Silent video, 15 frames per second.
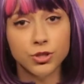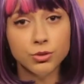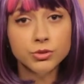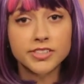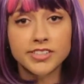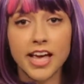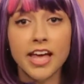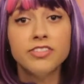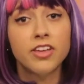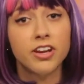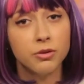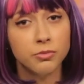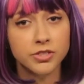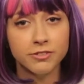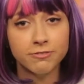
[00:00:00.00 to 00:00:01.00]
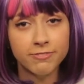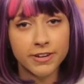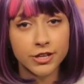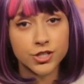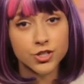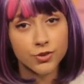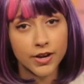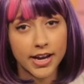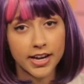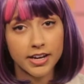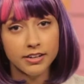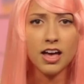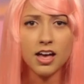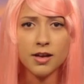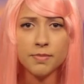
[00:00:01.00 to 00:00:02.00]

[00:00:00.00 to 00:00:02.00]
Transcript: You said that it was a fair trade.